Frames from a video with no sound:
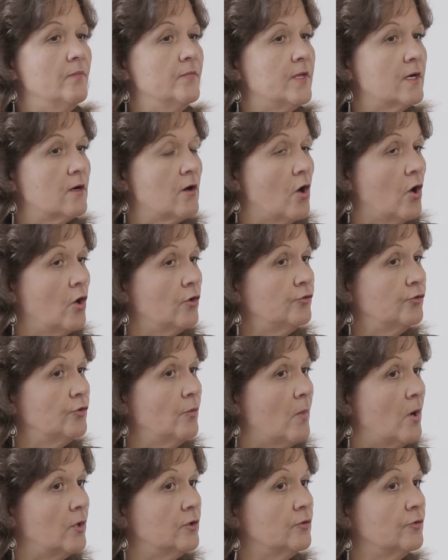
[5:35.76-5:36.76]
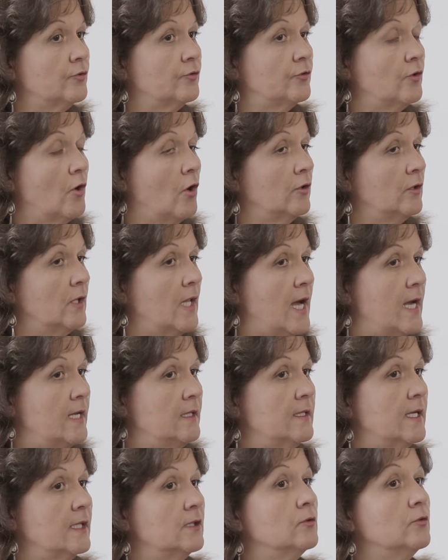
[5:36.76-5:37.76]
There are also models
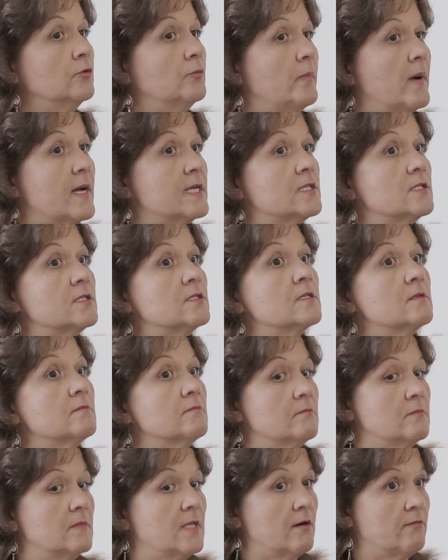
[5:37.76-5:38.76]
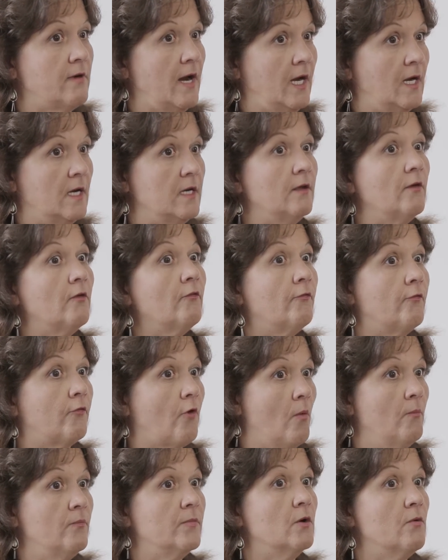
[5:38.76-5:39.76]
online that could pass directly
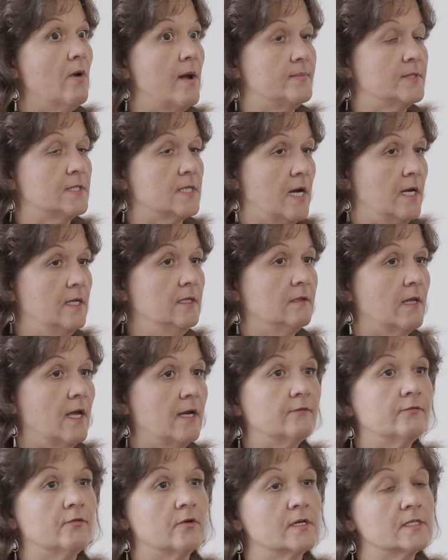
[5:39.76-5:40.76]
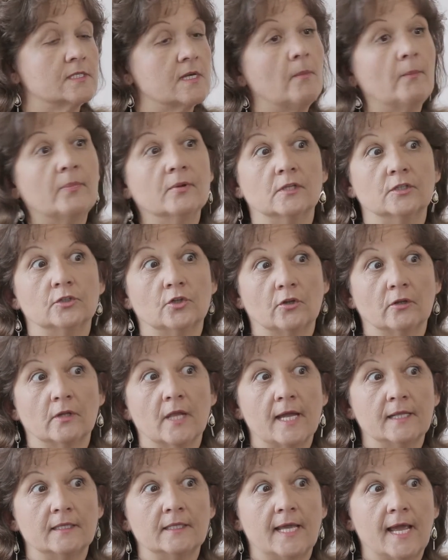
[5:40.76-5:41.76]
from the website, like for example an
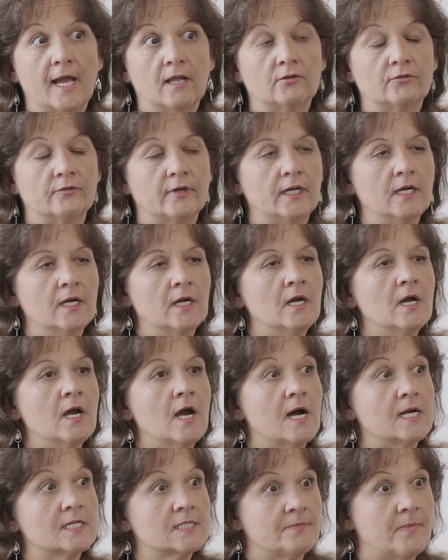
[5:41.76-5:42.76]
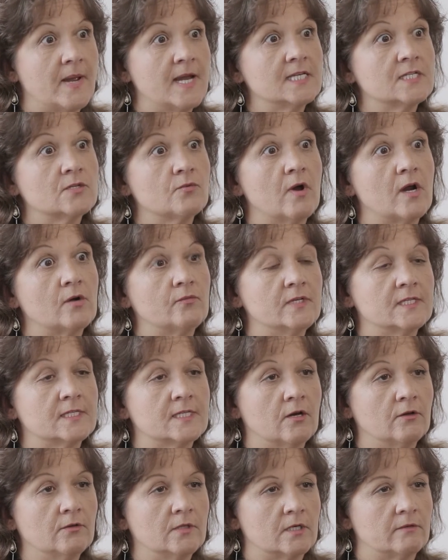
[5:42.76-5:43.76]
online gallery, a space where we
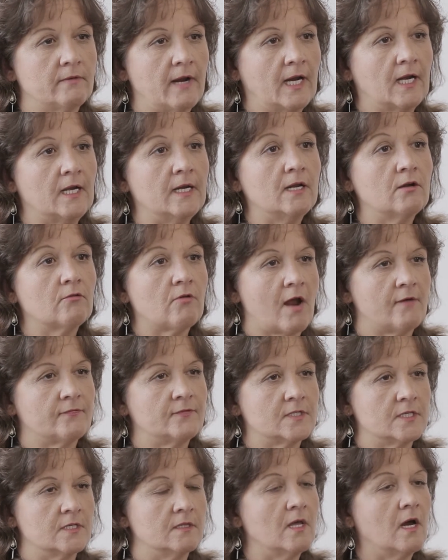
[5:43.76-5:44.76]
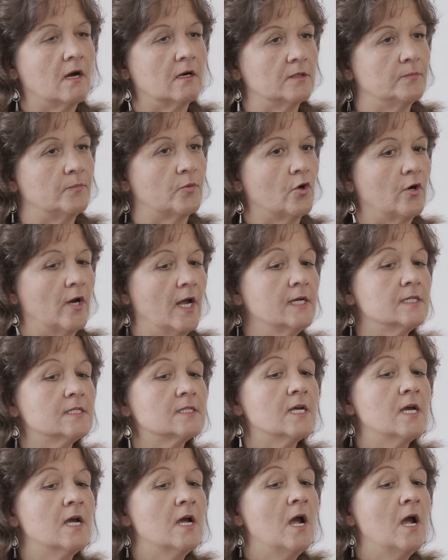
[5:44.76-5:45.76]
sell directly crafts and art products,